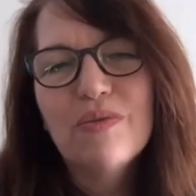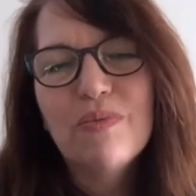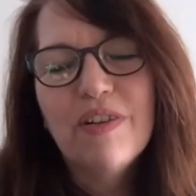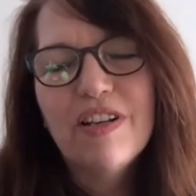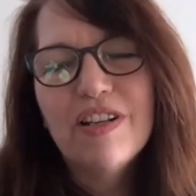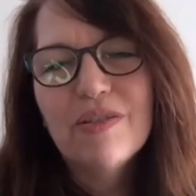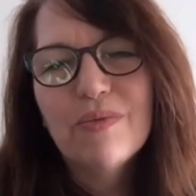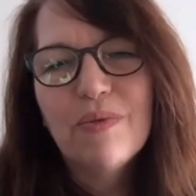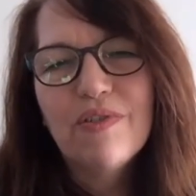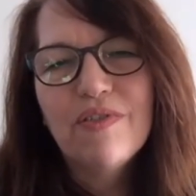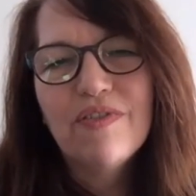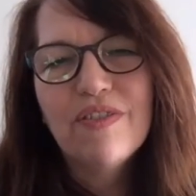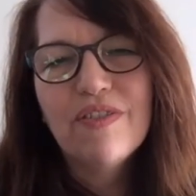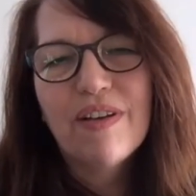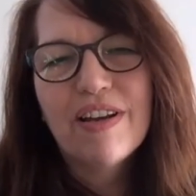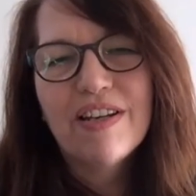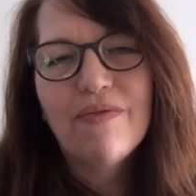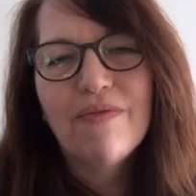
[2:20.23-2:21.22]
one of the
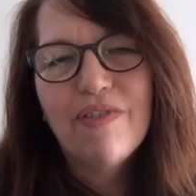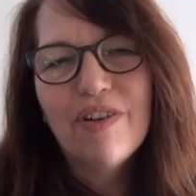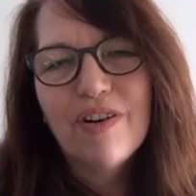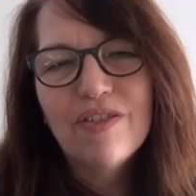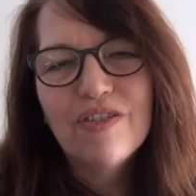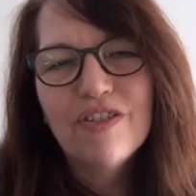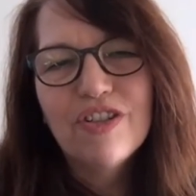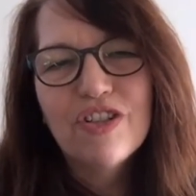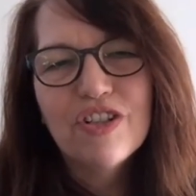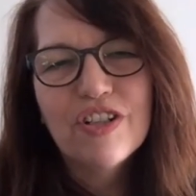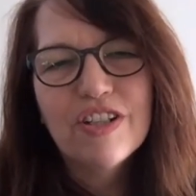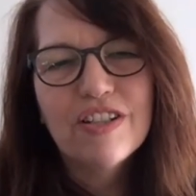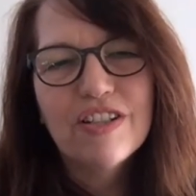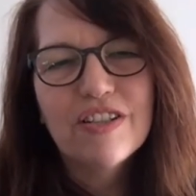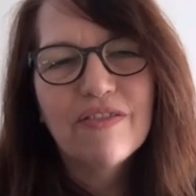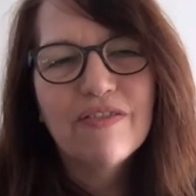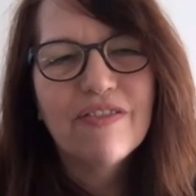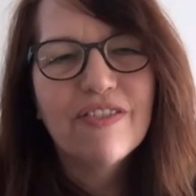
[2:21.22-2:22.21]
great
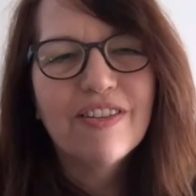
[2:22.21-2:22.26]
advantages of